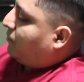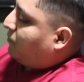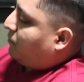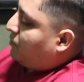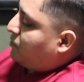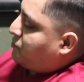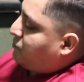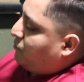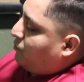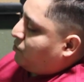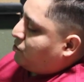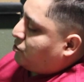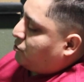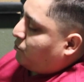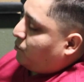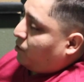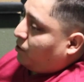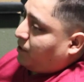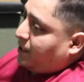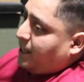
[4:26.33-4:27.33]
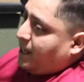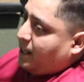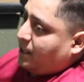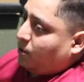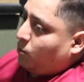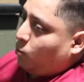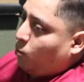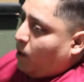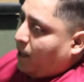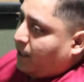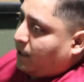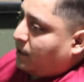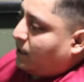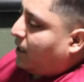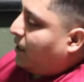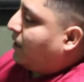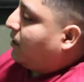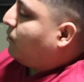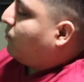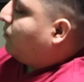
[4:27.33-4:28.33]
first version, we only had the white
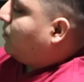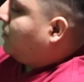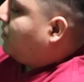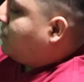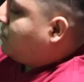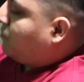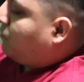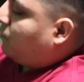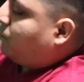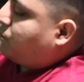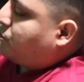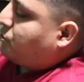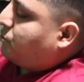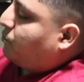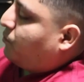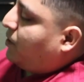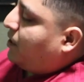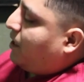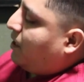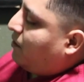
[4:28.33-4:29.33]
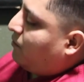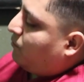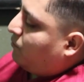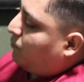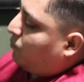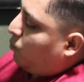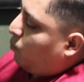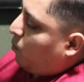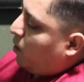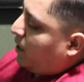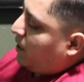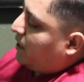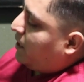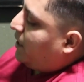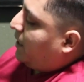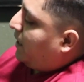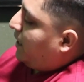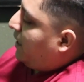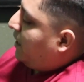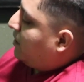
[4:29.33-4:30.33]
light. With this version, we have white
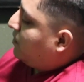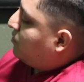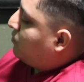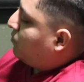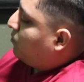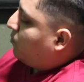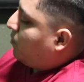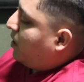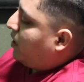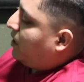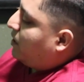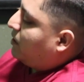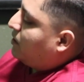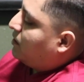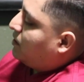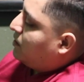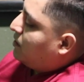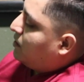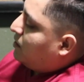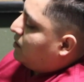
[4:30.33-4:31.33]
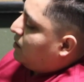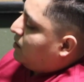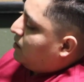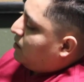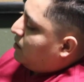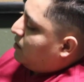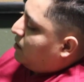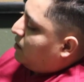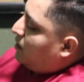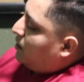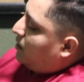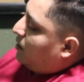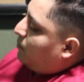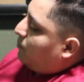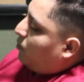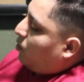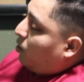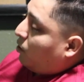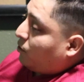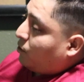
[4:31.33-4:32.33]
and red.
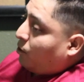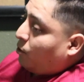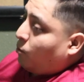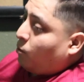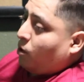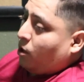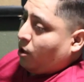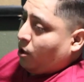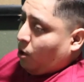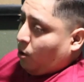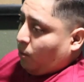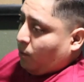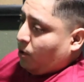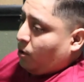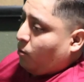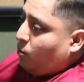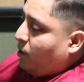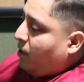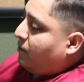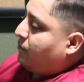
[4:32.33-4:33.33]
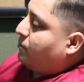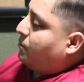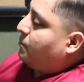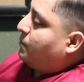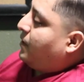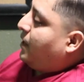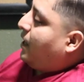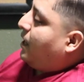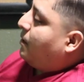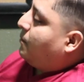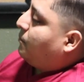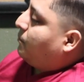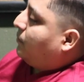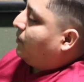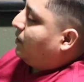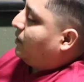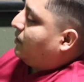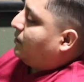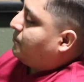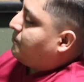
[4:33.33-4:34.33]
Although we're going away from that.
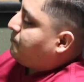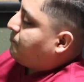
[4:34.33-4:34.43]
But